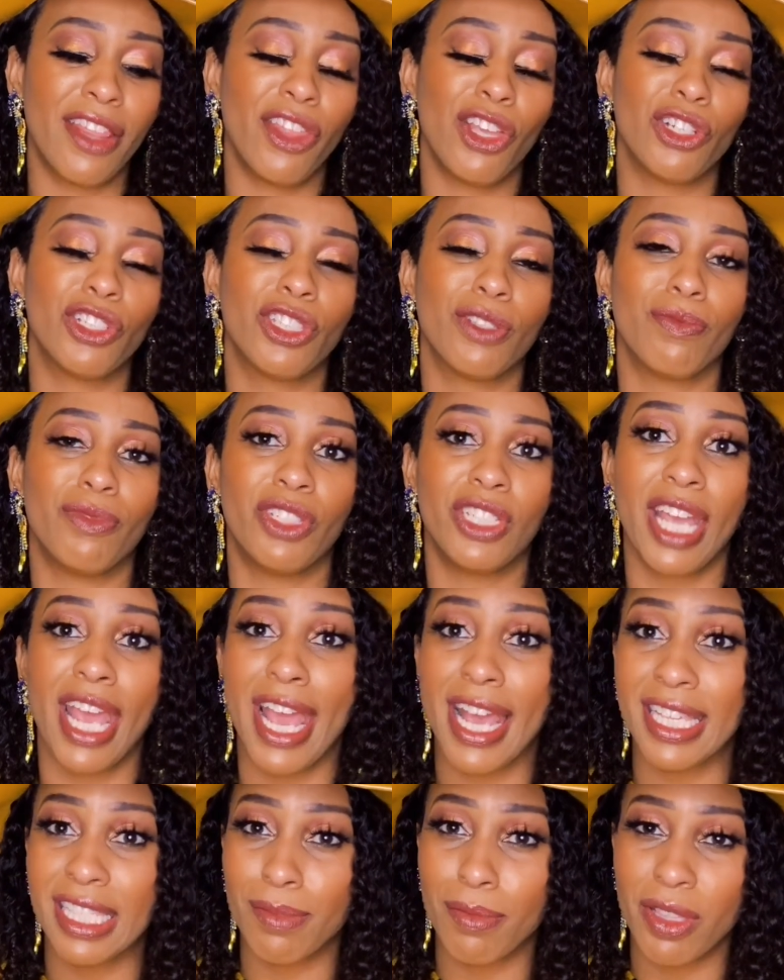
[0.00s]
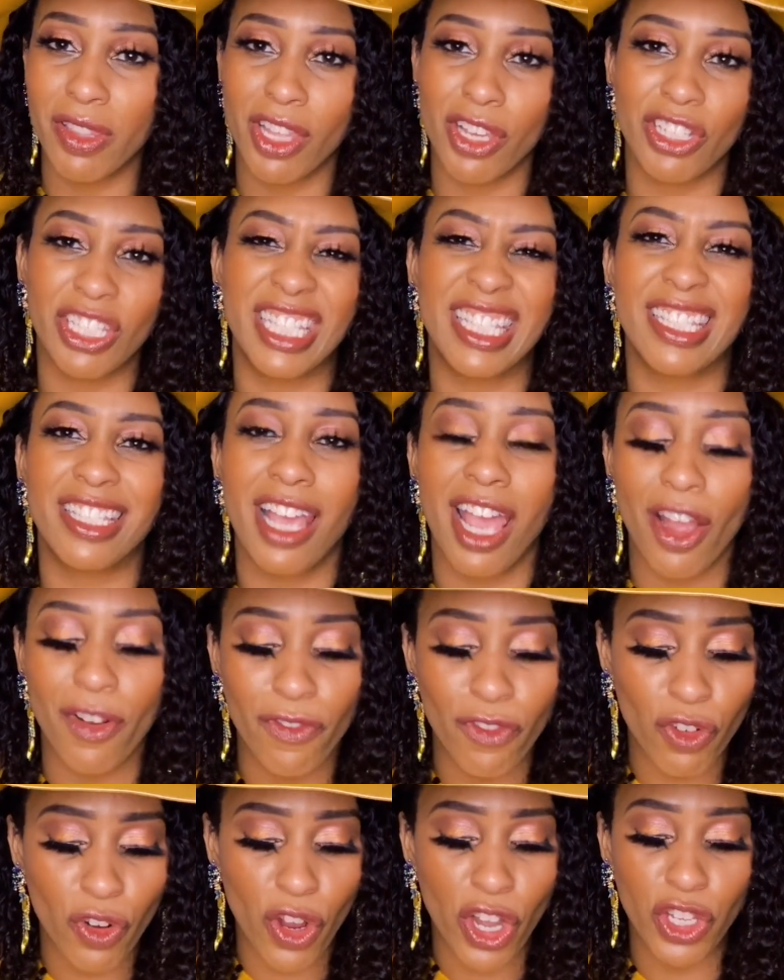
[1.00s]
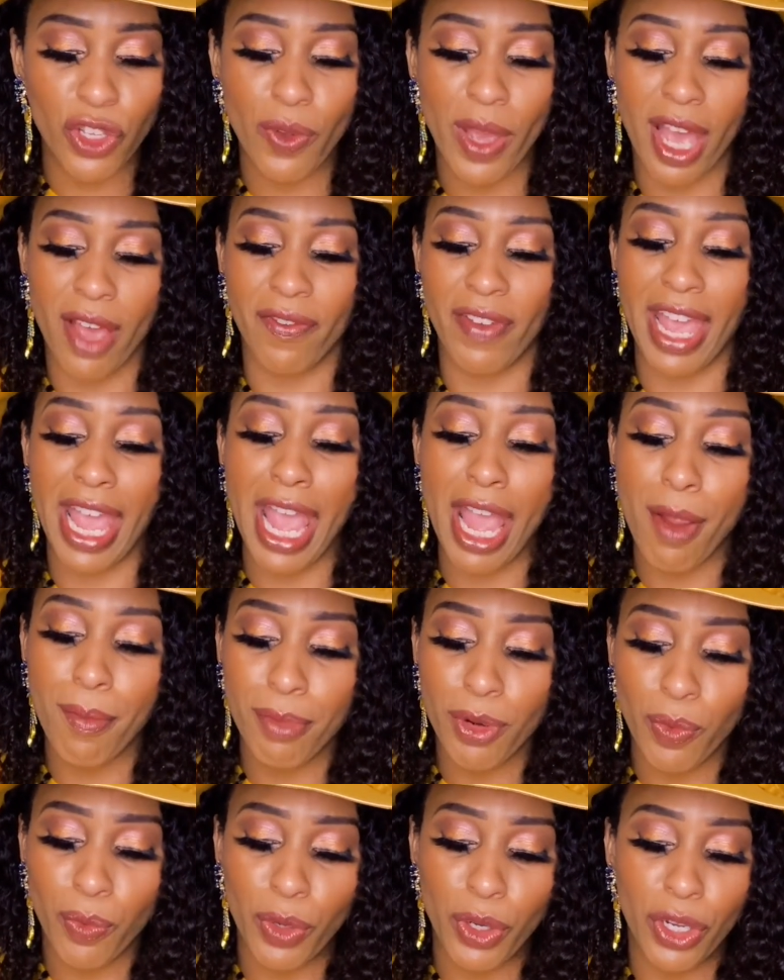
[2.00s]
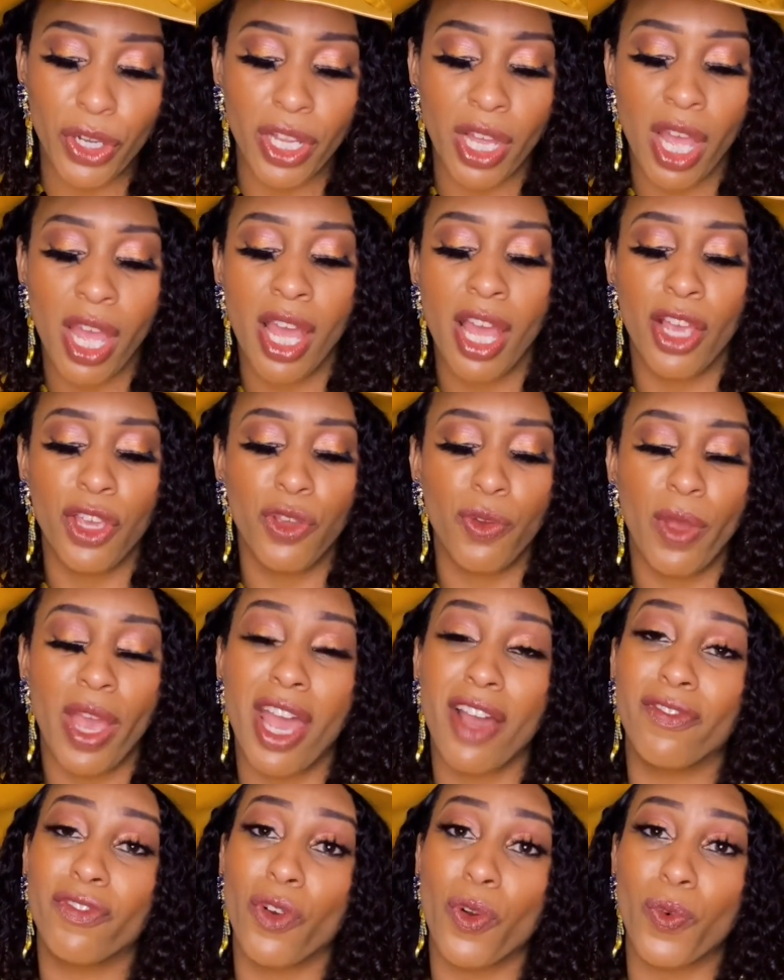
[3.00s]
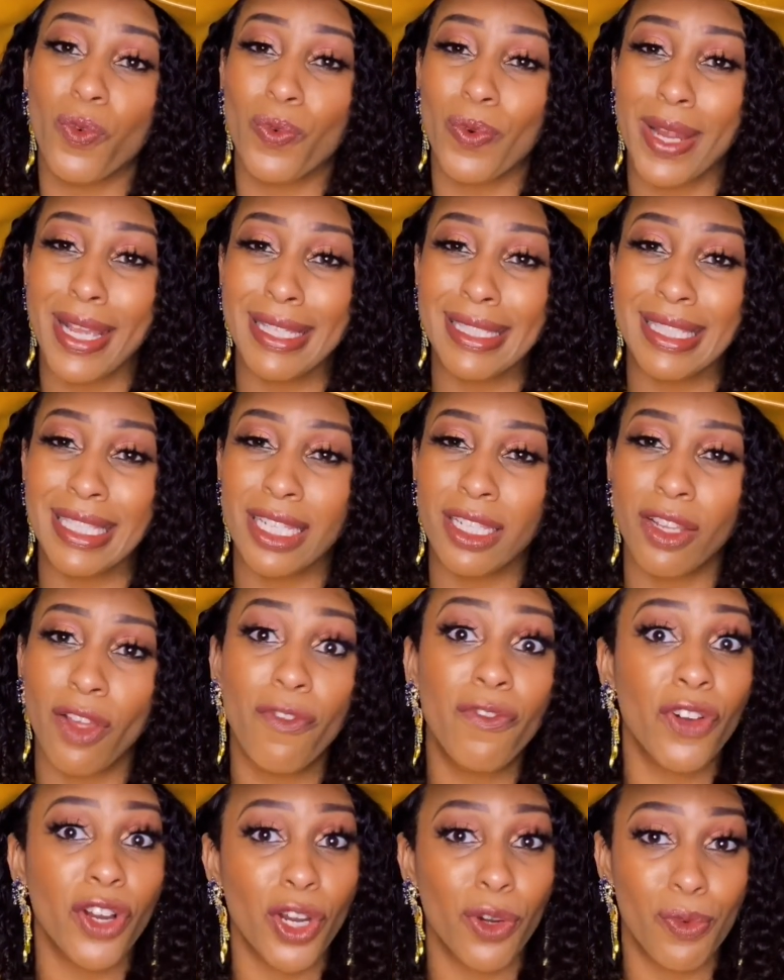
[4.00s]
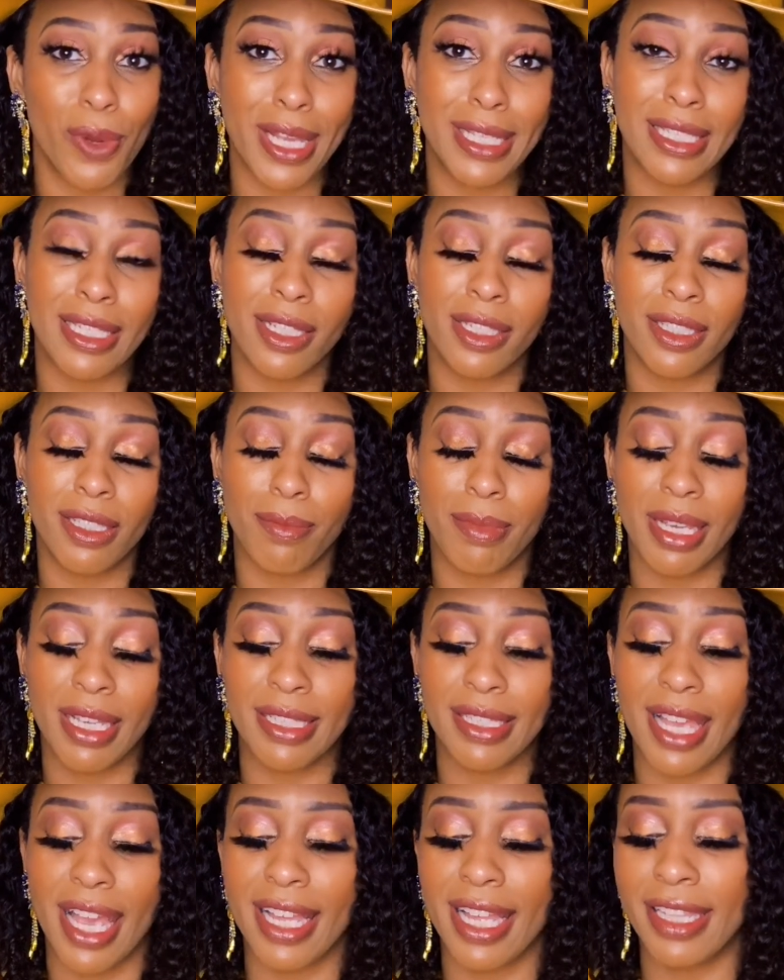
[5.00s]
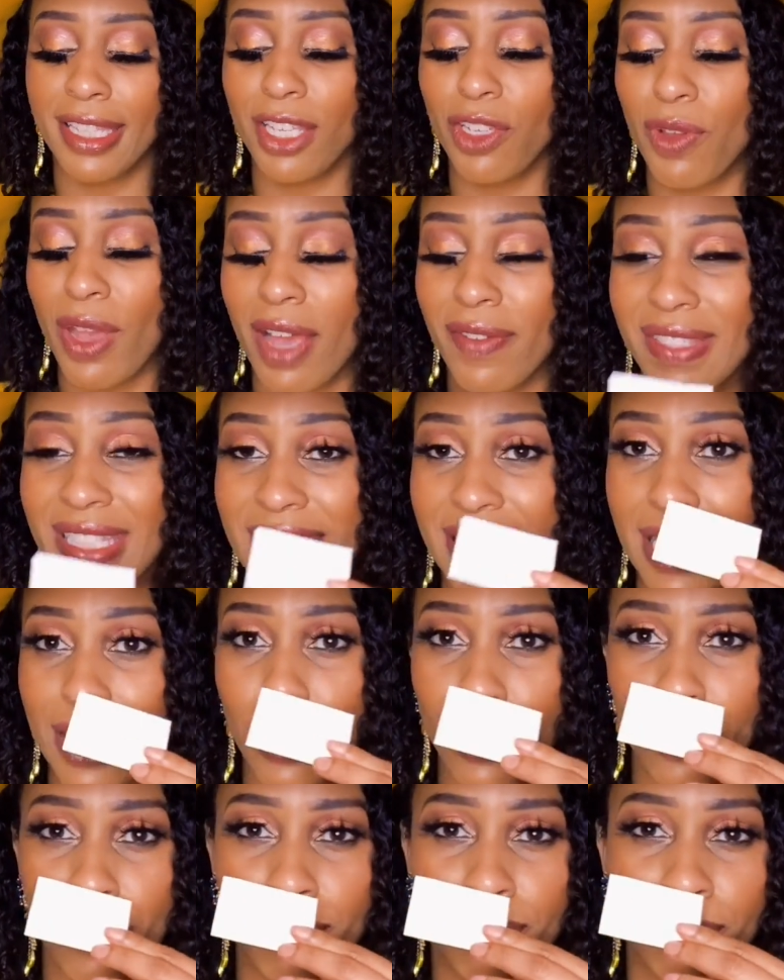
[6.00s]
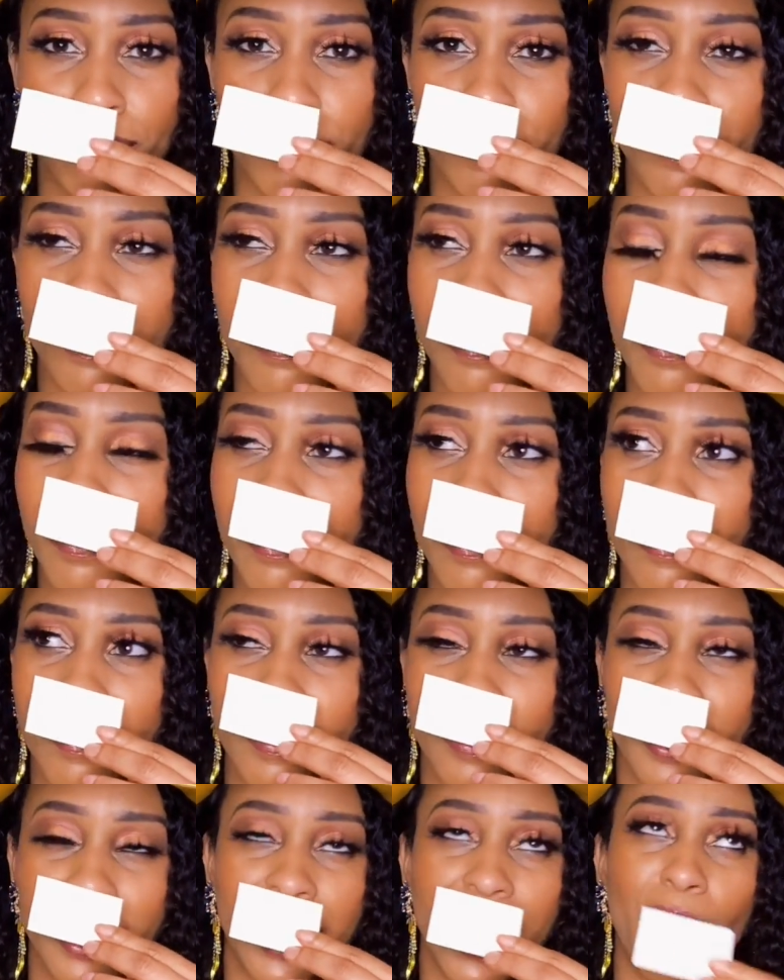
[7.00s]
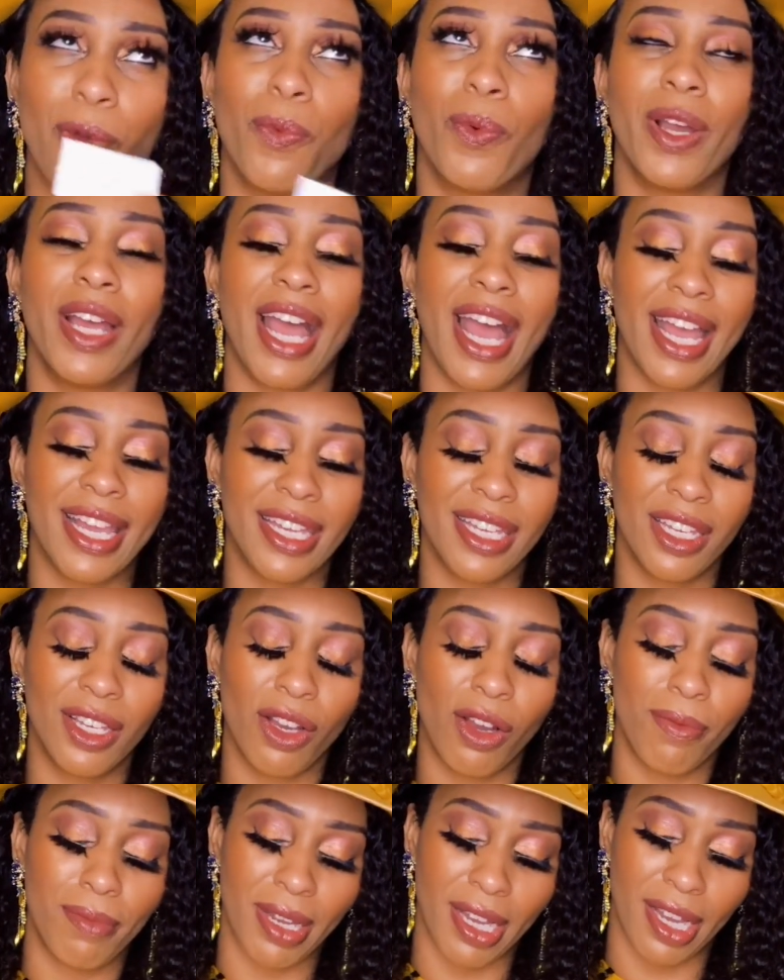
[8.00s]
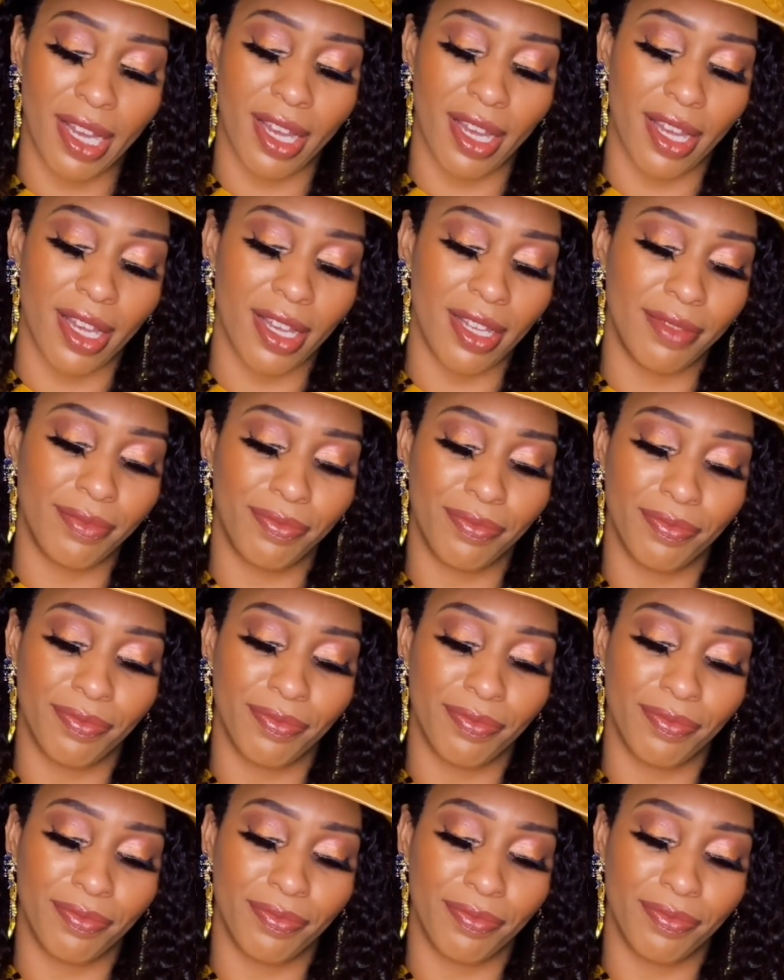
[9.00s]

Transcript: There's some jasmine, there's saffron, you have amberwood, you have resin, fir resin to be exact, and then you have cedar. And what I get, oh my God,